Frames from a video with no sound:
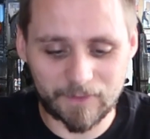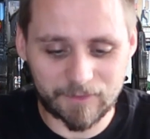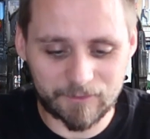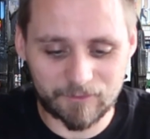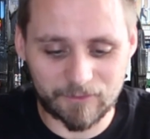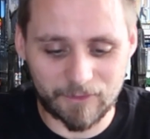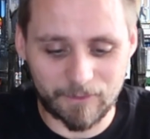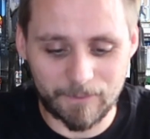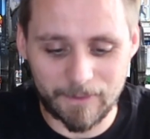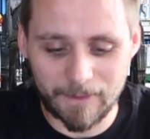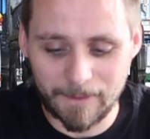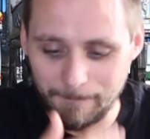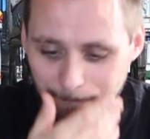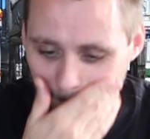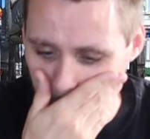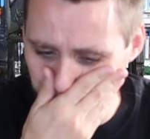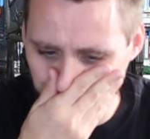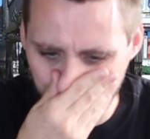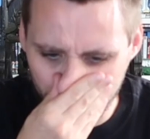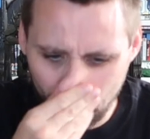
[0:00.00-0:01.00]
So
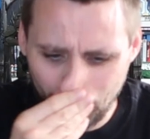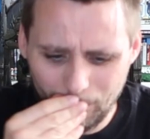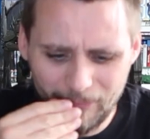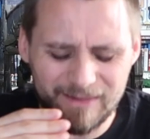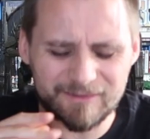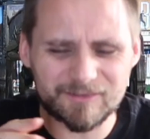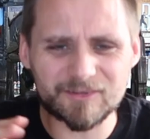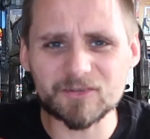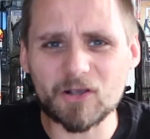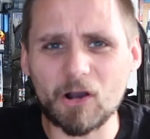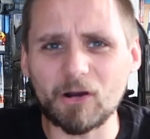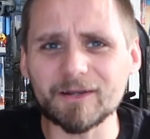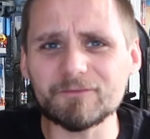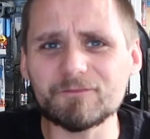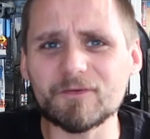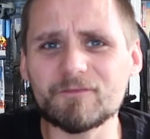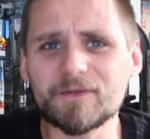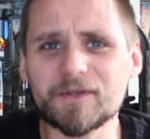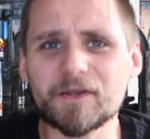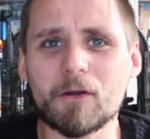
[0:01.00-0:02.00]
this is kind
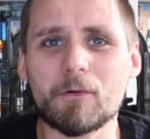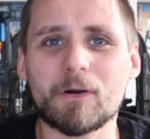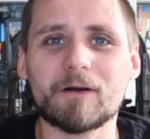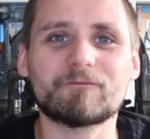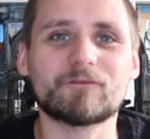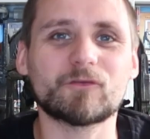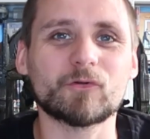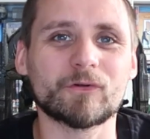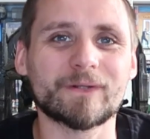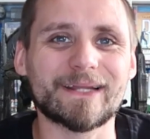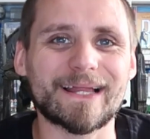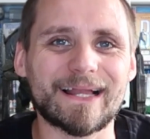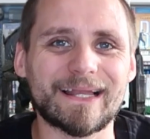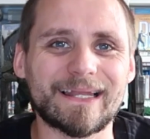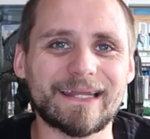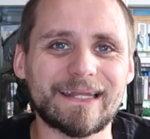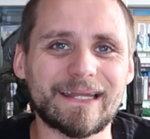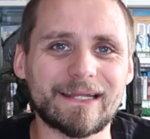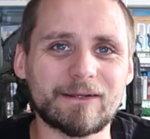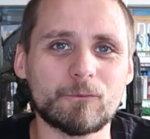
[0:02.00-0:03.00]
of a video I've done a
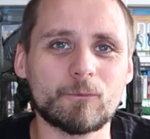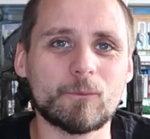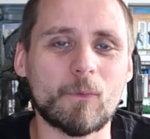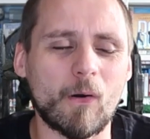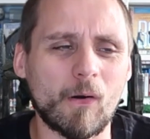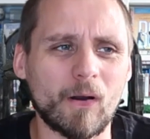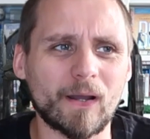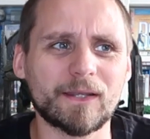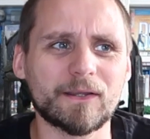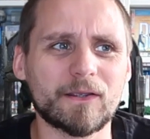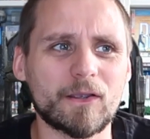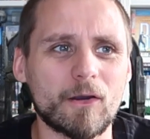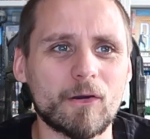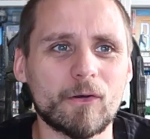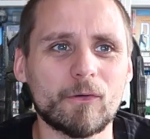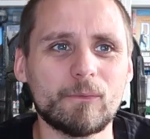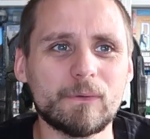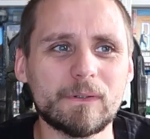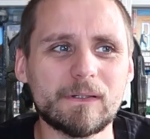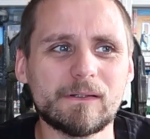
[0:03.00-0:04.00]
little while
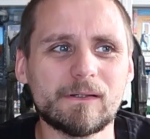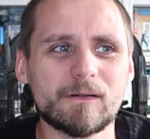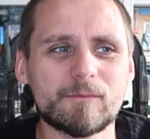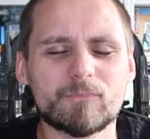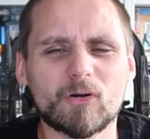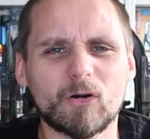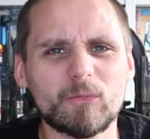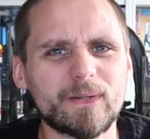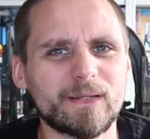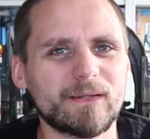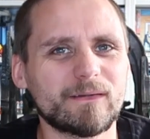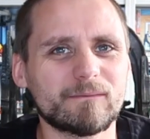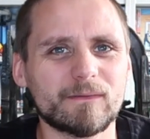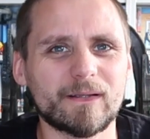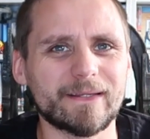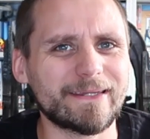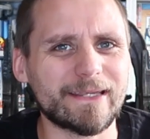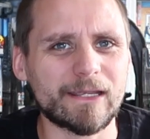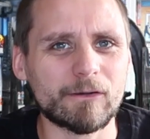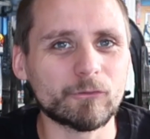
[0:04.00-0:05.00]
ago, probably
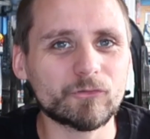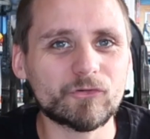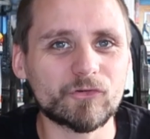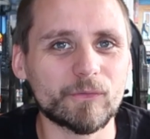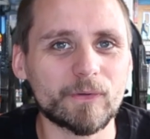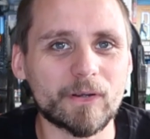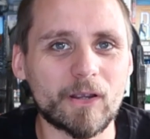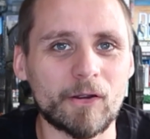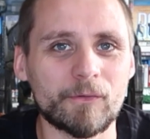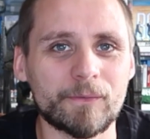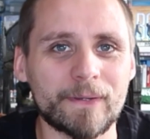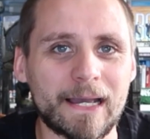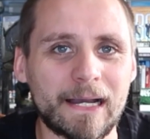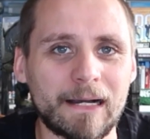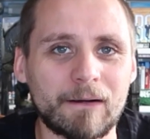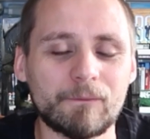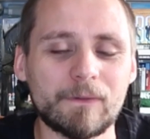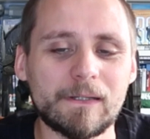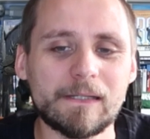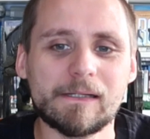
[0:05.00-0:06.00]
a year or two ago
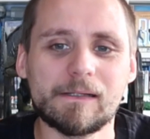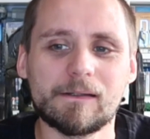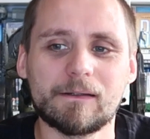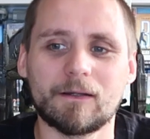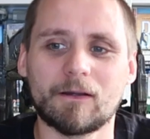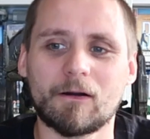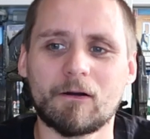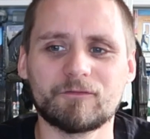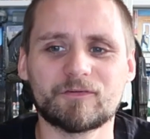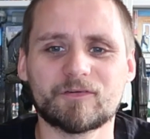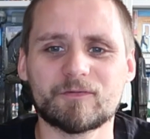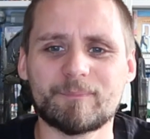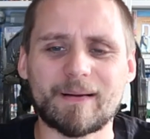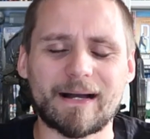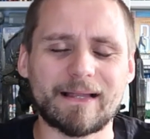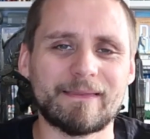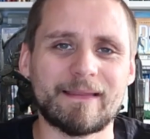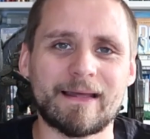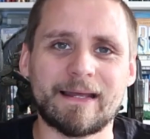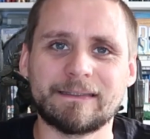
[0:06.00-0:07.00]
now. Obviously
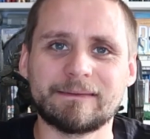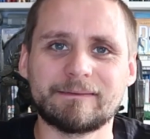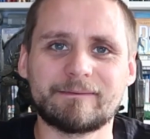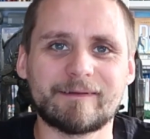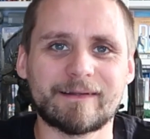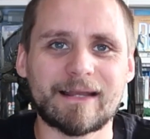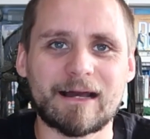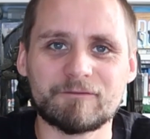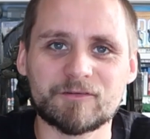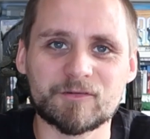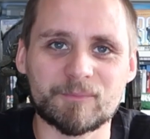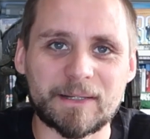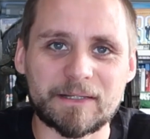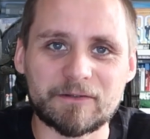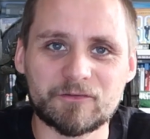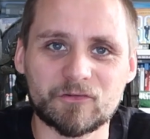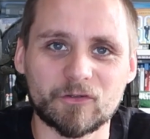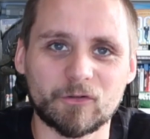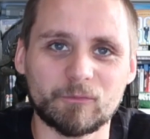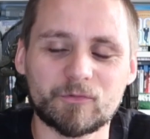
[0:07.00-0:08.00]
back then didn't have as many
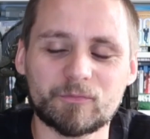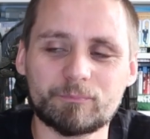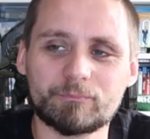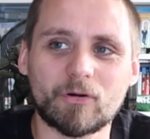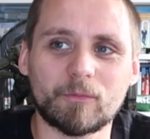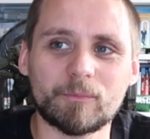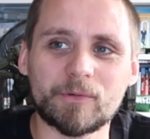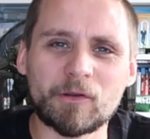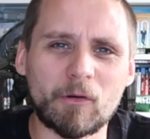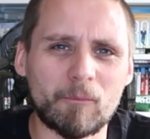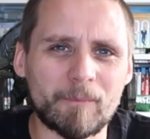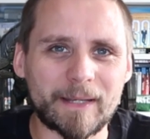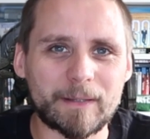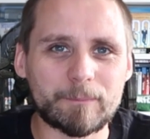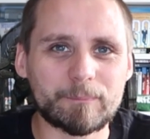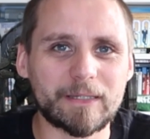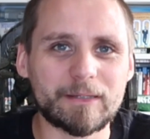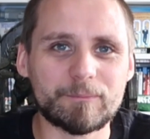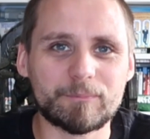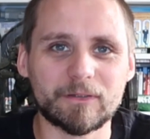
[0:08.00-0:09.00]
subs, probably not many
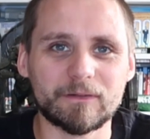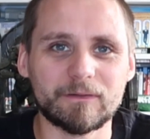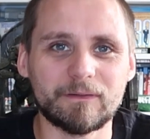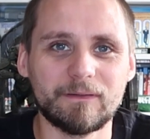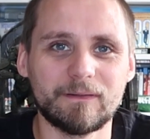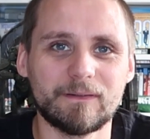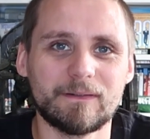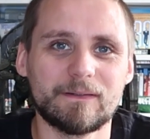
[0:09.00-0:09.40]
people